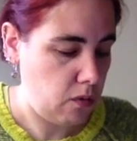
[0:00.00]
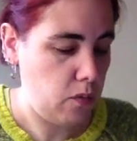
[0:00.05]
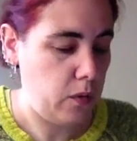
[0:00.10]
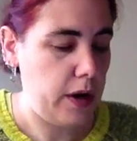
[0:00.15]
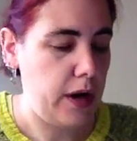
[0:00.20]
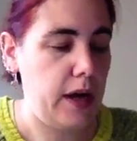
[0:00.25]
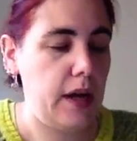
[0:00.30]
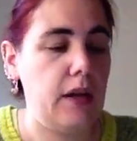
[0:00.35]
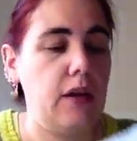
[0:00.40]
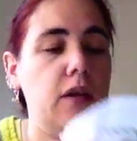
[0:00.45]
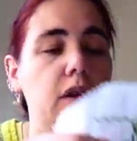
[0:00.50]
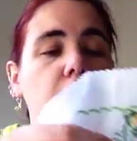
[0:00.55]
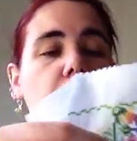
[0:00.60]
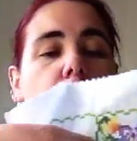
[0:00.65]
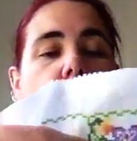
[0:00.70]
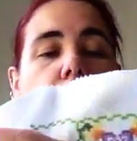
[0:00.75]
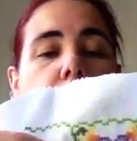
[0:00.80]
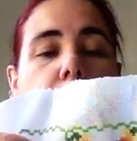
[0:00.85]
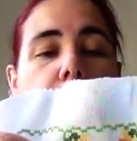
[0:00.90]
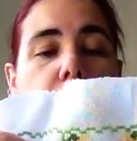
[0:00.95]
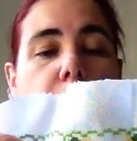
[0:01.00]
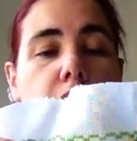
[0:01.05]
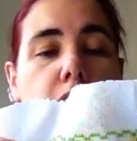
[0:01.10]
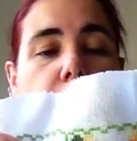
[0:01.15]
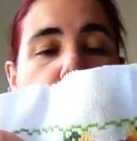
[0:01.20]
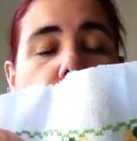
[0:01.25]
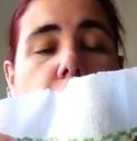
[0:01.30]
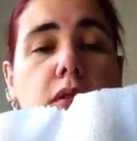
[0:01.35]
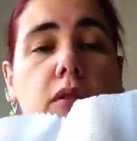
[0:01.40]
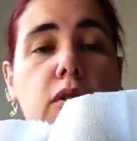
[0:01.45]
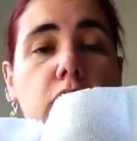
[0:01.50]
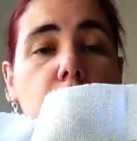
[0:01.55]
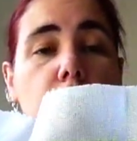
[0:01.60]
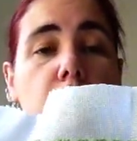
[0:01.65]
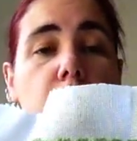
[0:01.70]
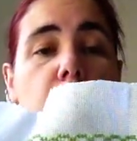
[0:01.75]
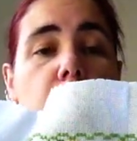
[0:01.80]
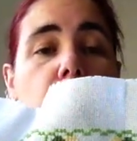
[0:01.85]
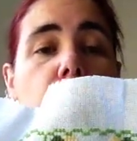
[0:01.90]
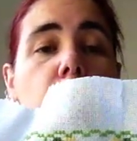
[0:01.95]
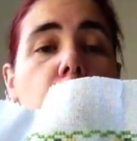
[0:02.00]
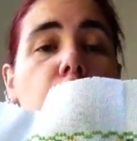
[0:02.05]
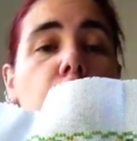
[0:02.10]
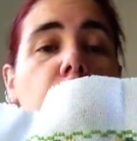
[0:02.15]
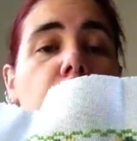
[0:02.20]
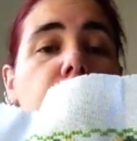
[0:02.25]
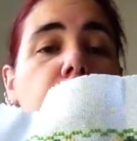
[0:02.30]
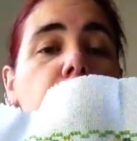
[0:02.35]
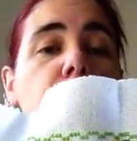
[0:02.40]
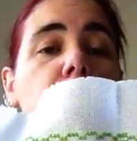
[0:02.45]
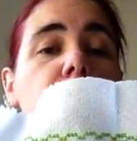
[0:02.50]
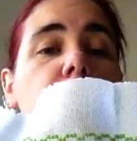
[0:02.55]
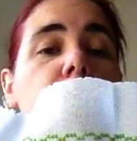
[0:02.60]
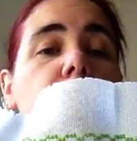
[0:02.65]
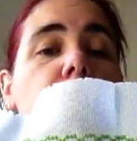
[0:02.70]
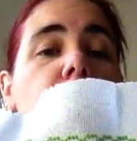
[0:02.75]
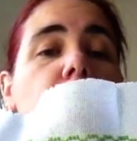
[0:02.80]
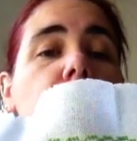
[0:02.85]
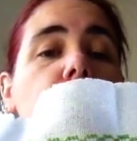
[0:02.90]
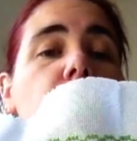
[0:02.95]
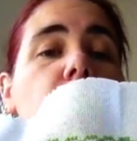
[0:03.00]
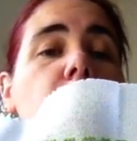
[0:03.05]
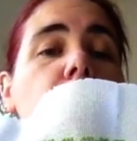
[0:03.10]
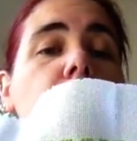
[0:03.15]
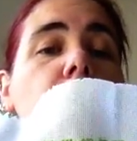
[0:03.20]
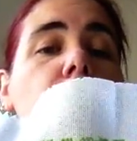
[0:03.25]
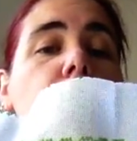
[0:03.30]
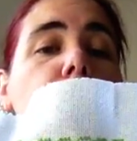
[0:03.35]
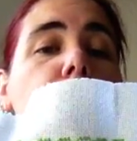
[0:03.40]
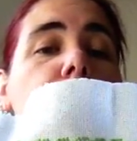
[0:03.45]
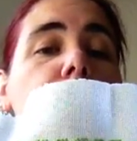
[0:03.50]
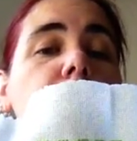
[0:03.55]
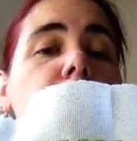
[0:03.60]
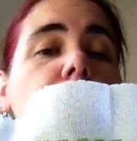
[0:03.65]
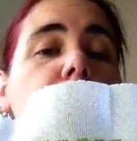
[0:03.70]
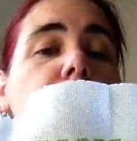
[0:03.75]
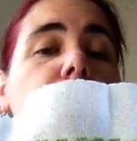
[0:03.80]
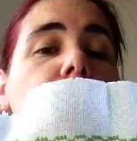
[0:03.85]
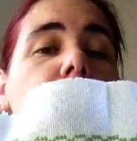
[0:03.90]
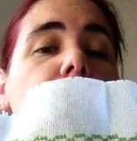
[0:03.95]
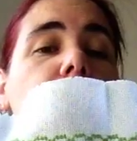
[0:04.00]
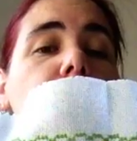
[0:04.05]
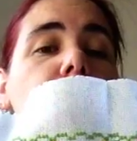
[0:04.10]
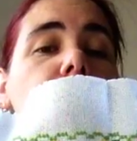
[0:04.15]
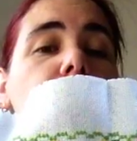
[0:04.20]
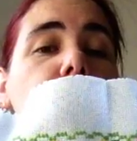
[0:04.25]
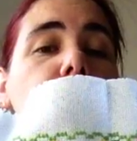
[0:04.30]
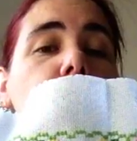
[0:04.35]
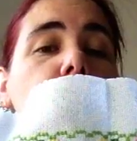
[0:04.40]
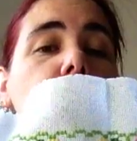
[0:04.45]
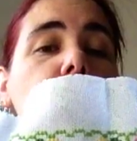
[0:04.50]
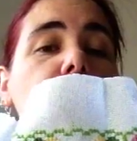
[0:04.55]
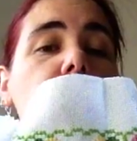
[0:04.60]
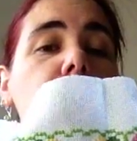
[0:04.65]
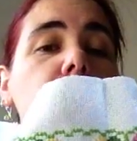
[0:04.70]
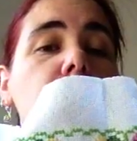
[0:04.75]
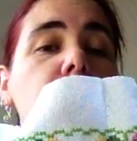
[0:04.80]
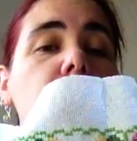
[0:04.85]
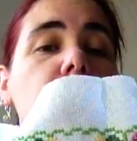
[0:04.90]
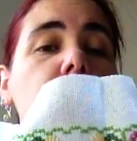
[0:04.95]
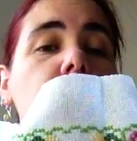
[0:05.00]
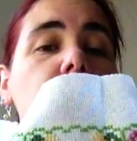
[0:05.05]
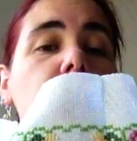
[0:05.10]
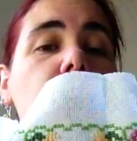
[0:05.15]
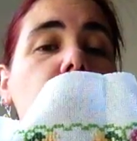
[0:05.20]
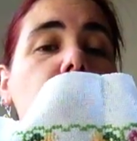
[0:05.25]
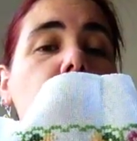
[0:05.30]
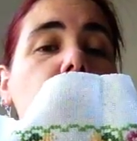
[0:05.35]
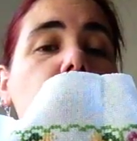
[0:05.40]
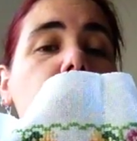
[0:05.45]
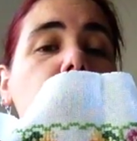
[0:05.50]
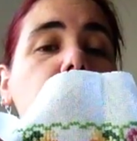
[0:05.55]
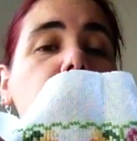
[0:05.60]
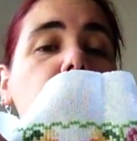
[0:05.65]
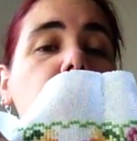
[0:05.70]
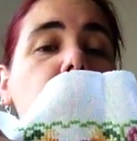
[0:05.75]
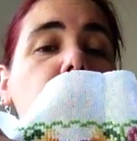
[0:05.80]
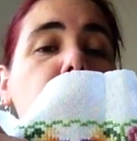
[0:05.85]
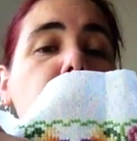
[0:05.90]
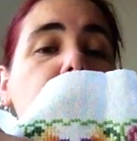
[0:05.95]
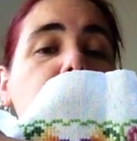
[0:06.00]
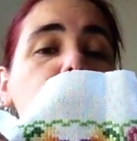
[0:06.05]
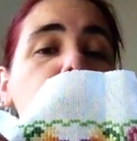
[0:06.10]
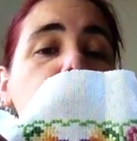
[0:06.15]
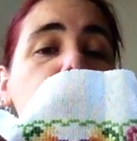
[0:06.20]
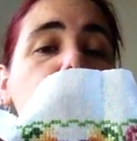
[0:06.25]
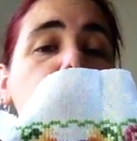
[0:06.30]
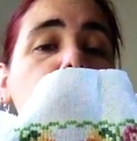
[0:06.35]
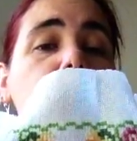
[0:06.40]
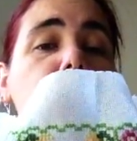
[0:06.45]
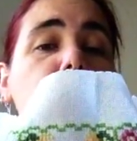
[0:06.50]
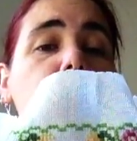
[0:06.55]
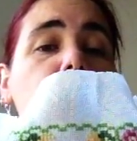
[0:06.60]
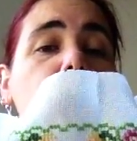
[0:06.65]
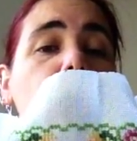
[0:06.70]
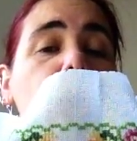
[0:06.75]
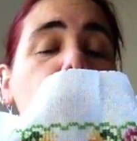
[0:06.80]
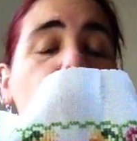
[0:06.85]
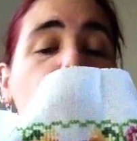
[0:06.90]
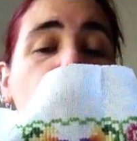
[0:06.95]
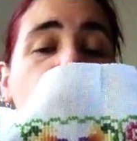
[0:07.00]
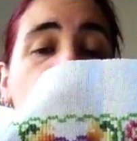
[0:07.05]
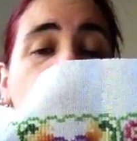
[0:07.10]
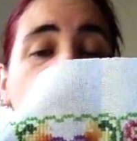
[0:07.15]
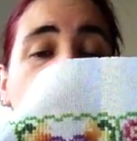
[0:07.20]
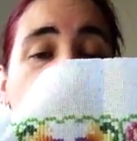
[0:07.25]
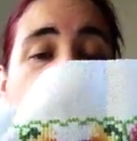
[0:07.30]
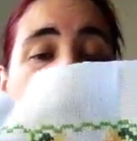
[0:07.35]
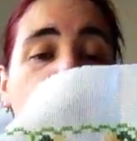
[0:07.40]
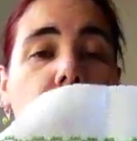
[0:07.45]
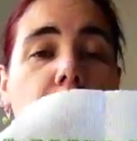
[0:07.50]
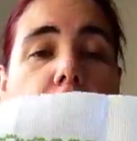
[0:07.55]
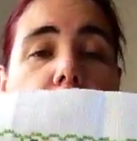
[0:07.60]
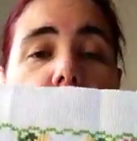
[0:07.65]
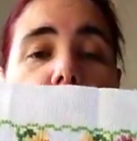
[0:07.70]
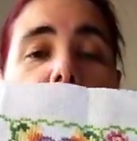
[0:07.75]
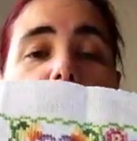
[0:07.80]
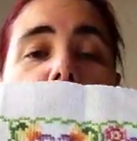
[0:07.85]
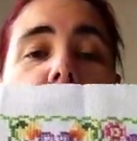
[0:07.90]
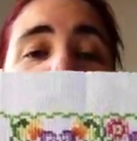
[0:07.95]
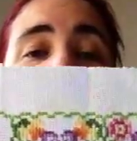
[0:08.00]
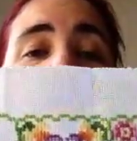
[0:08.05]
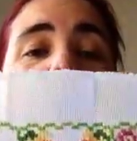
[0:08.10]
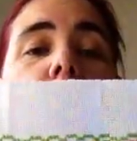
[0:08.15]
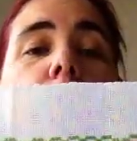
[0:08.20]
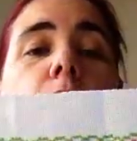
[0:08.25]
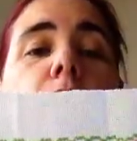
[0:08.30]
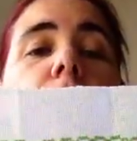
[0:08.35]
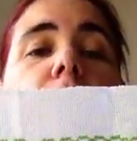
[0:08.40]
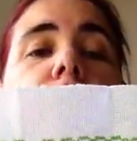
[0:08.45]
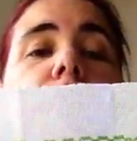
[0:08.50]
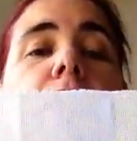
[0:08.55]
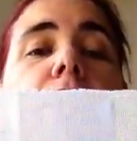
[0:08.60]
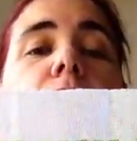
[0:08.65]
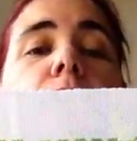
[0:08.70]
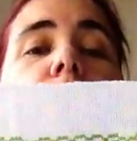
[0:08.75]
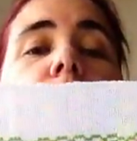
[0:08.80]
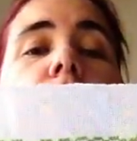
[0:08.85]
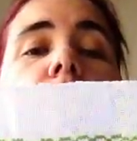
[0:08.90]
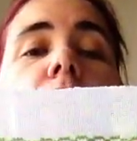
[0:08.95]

when I showed it you in my first video, basically I had some of the green done and the pansies in the middle, and this is where we're at now.